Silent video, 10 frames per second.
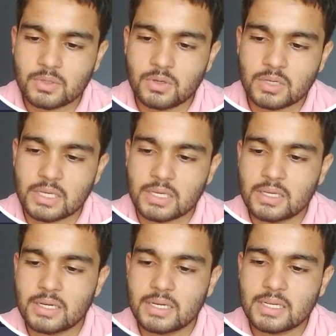Okay,
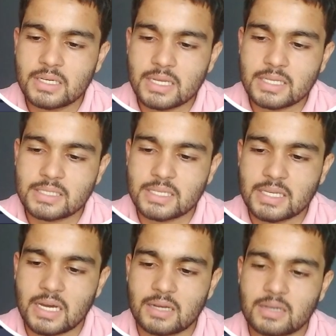return
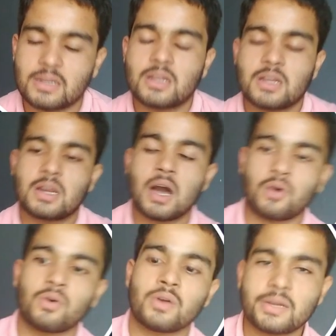str.
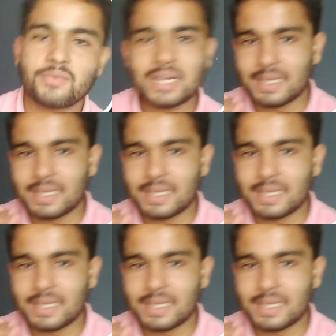Now it will